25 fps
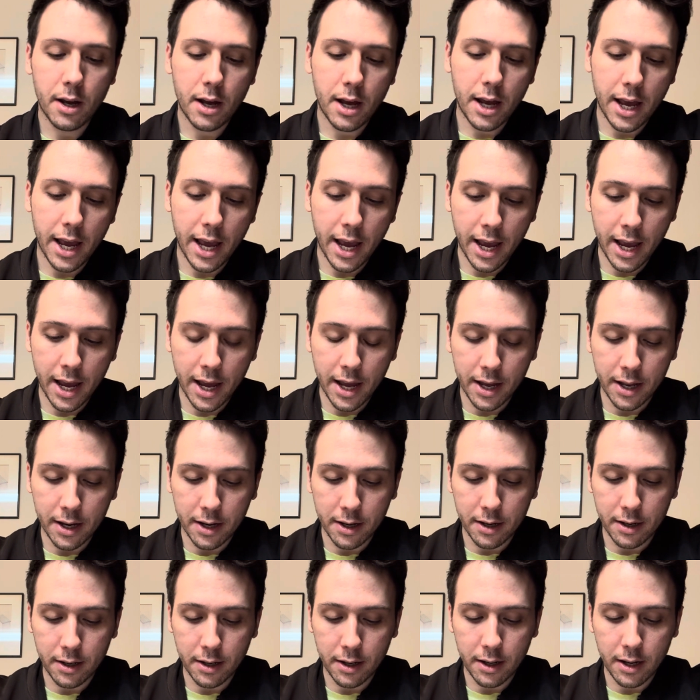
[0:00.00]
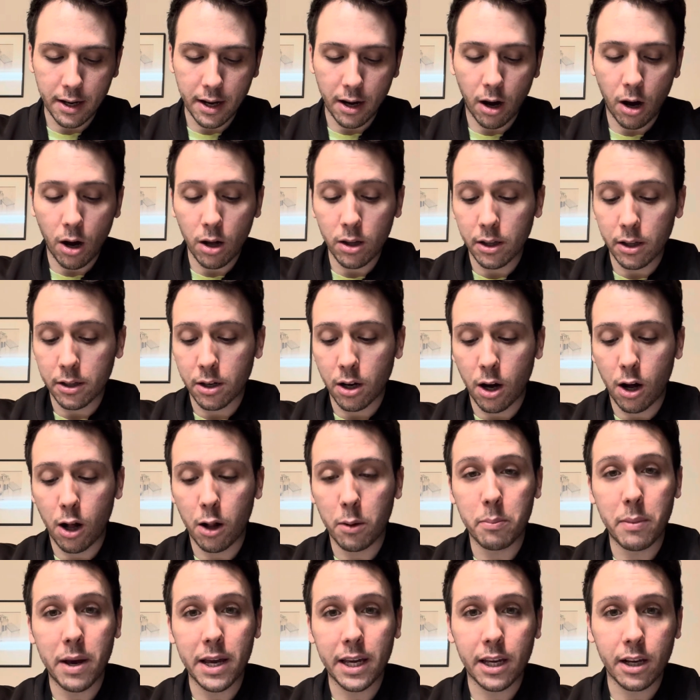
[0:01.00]
And all in all,
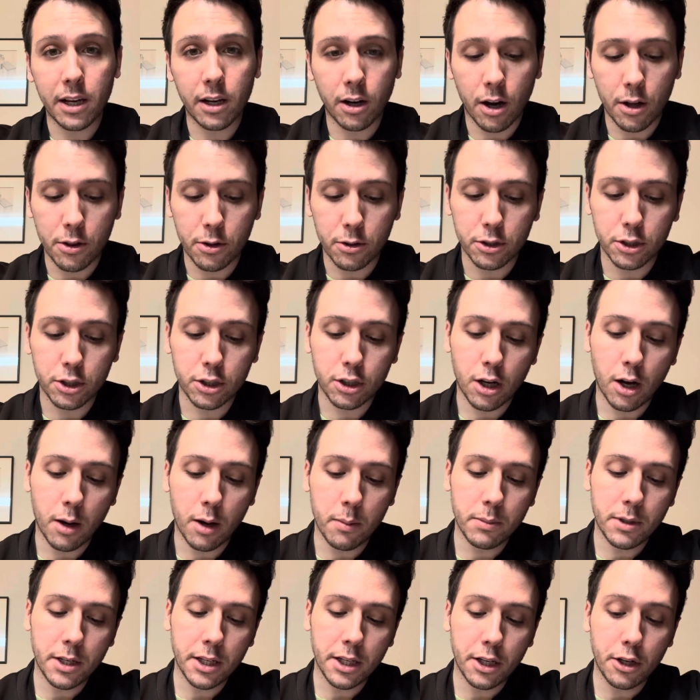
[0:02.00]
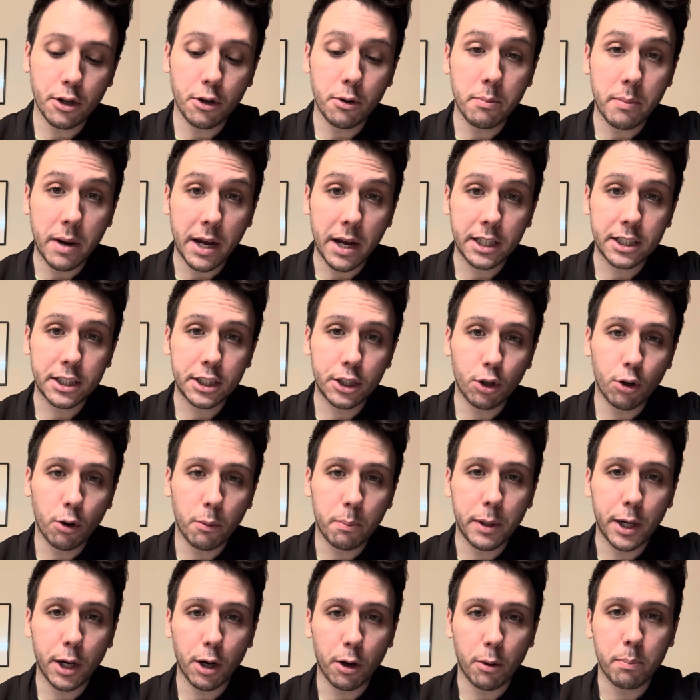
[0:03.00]
making others come to you makes you
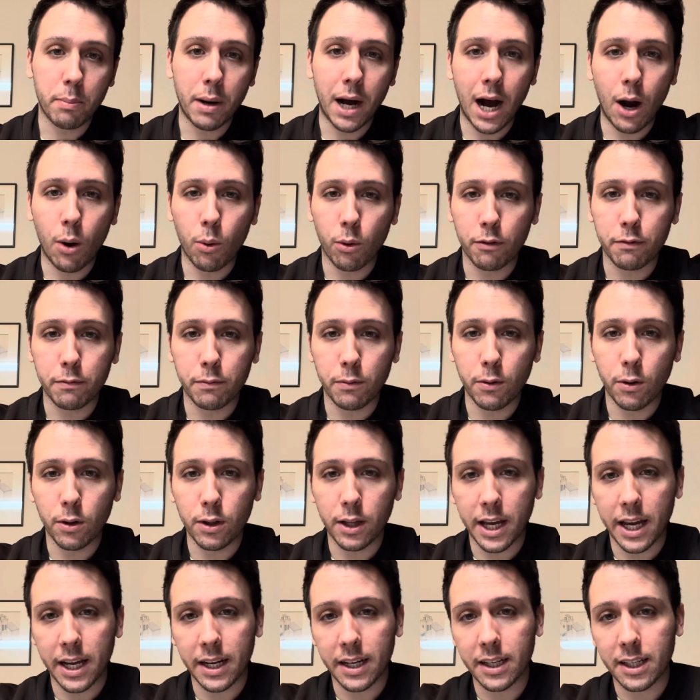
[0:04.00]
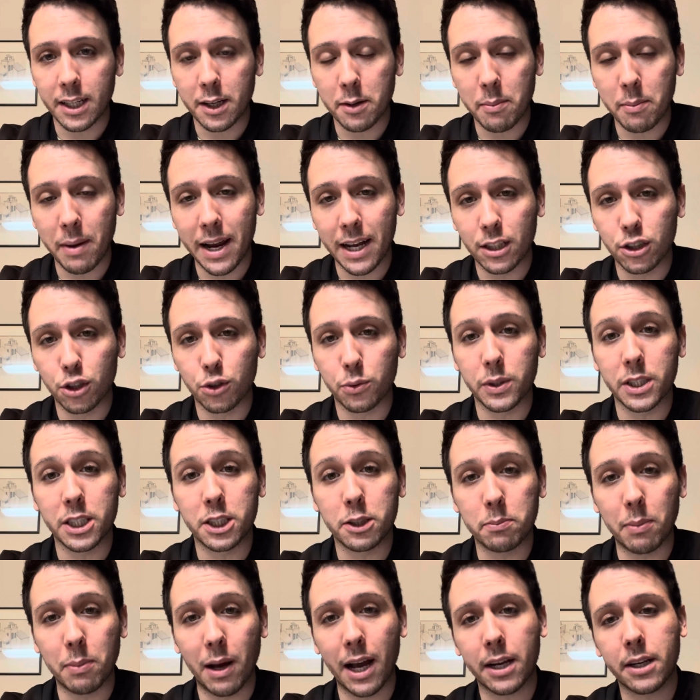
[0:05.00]
appear powerful, and it demands
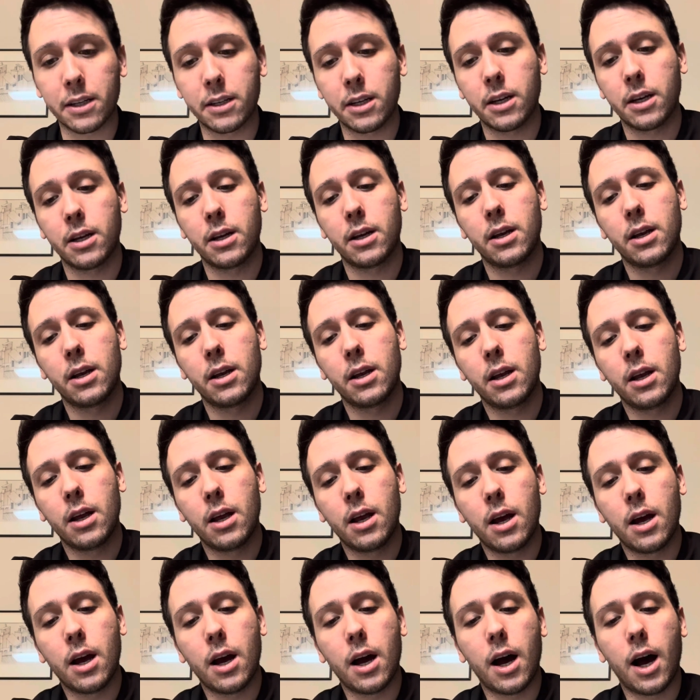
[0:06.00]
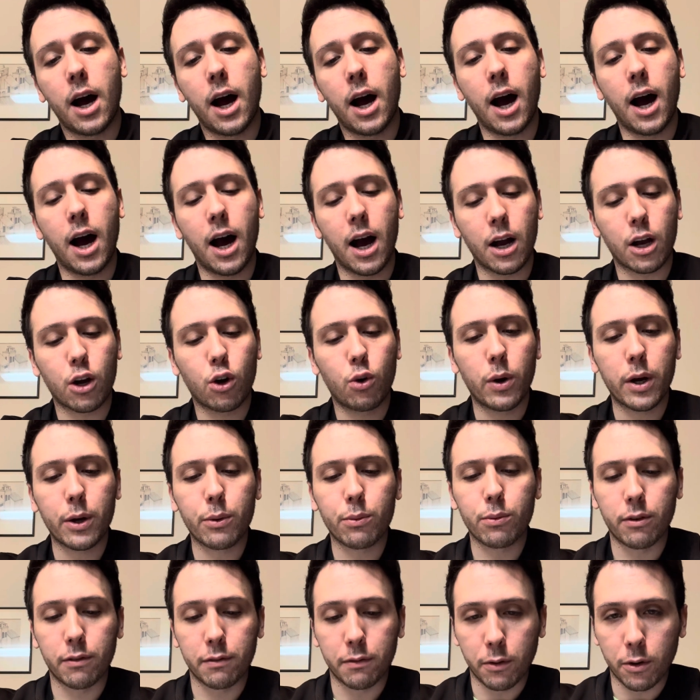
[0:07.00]
respect. Quick
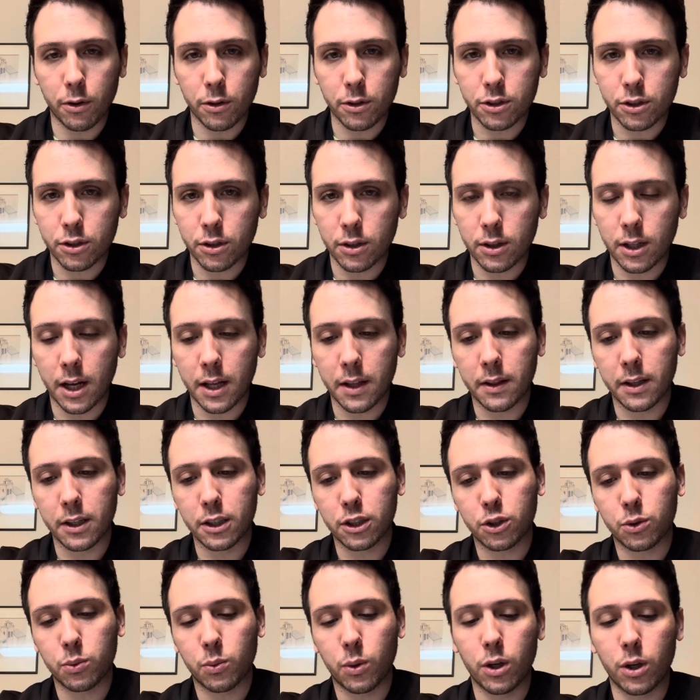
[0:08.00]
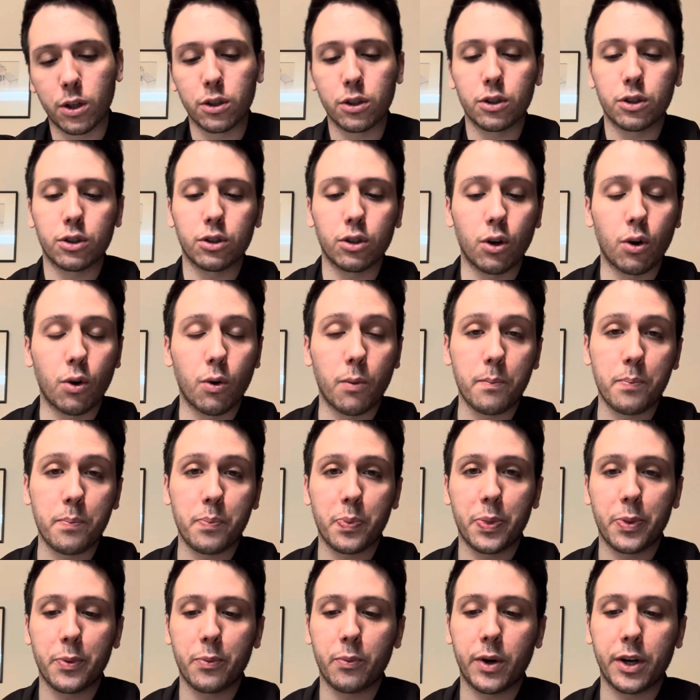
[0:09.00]
reversal on this one. So
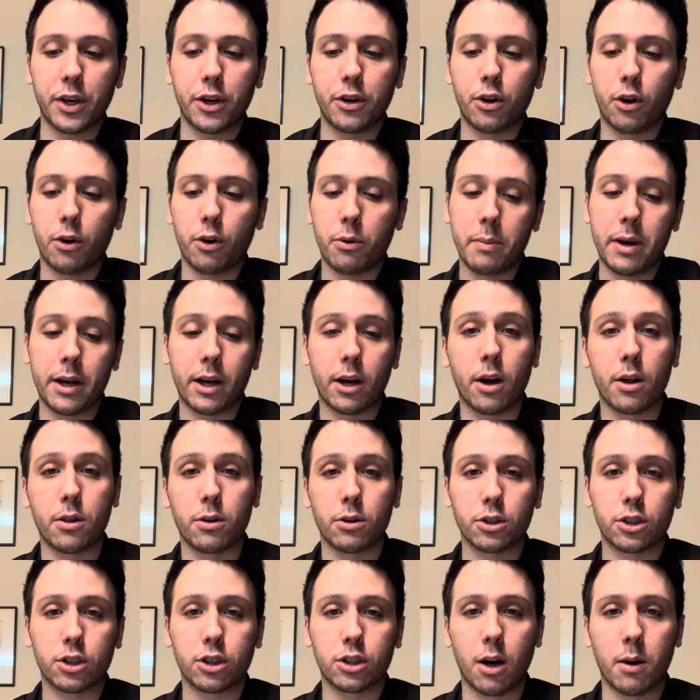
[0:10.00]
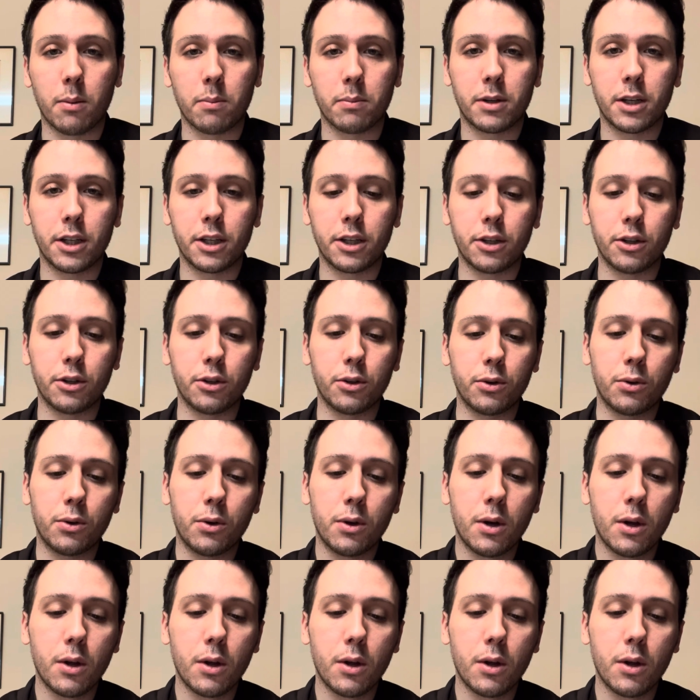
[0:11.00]
when you don't make others come to you,